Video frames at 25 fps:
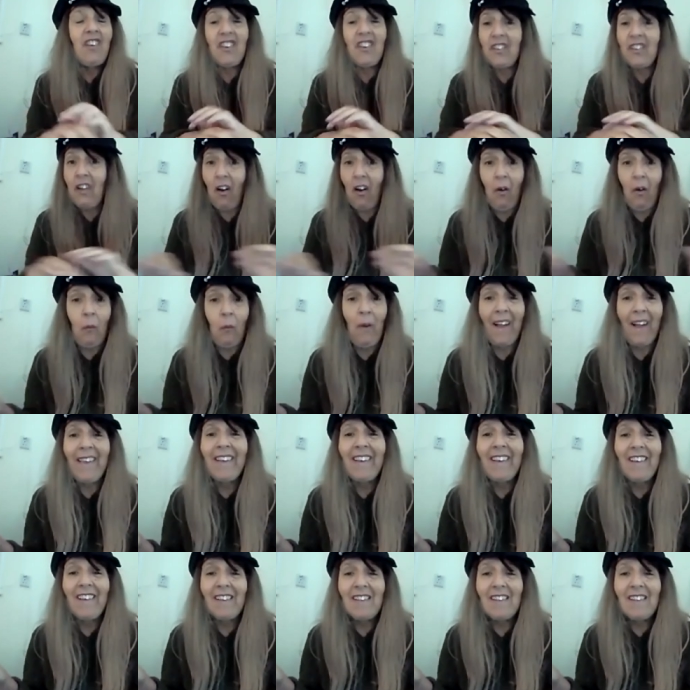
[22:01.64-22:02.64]
you're not
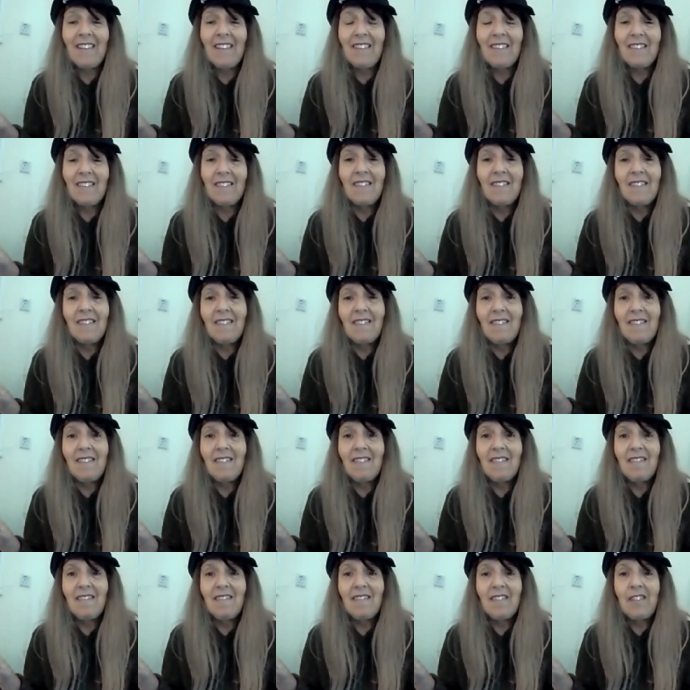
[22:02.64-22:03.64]
awake.
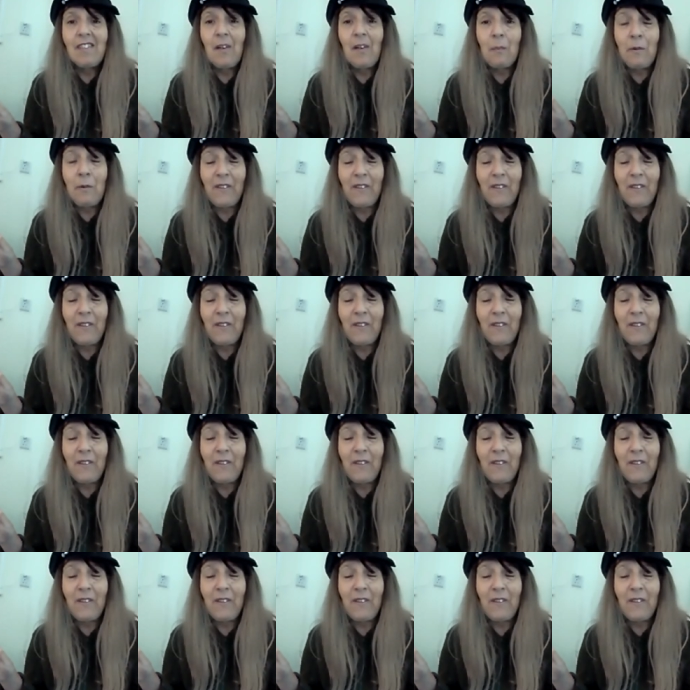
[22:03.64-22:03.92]
You're